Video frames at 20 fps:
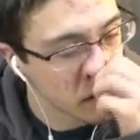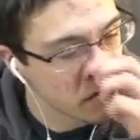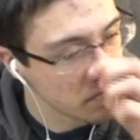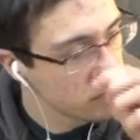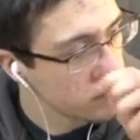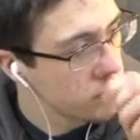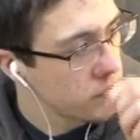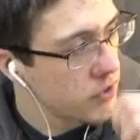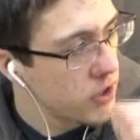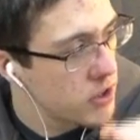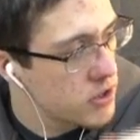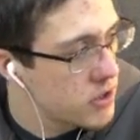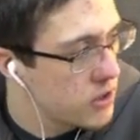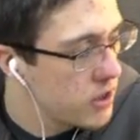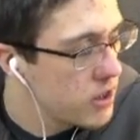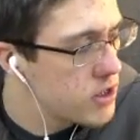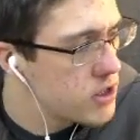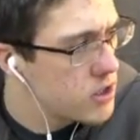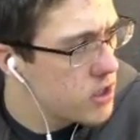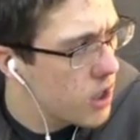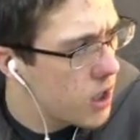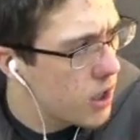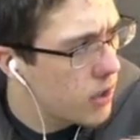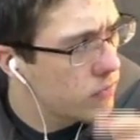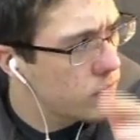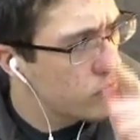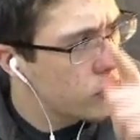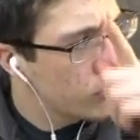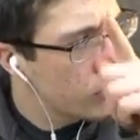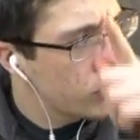Because it needs time
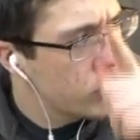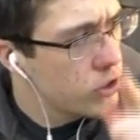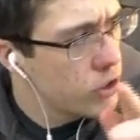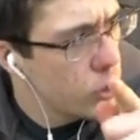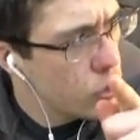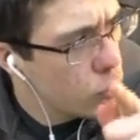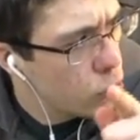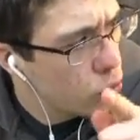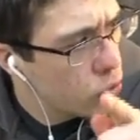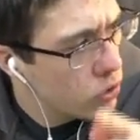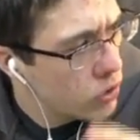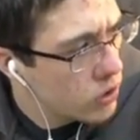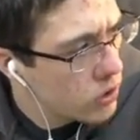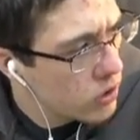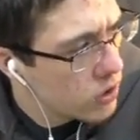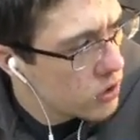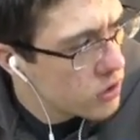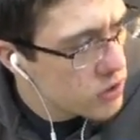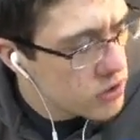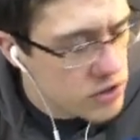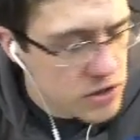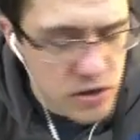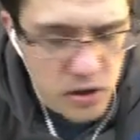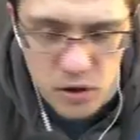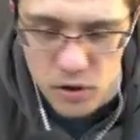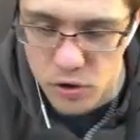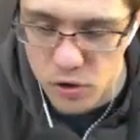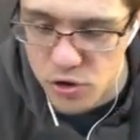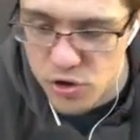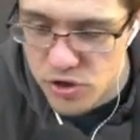for you to
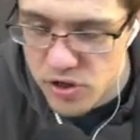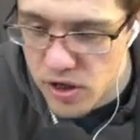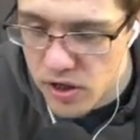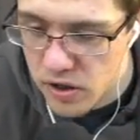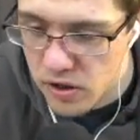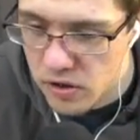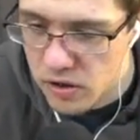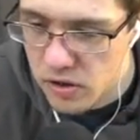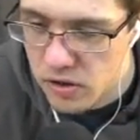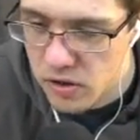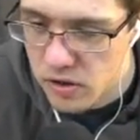understand it.